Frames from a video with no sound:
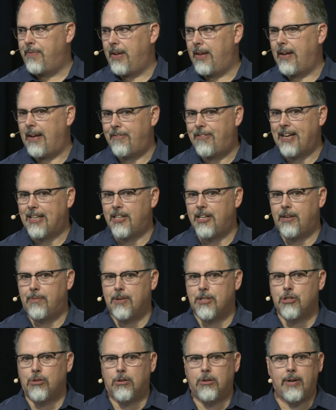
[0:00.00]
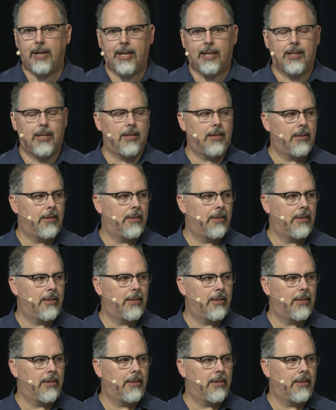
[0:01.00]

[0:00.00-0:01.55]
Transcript: In, fact, in the original Greek,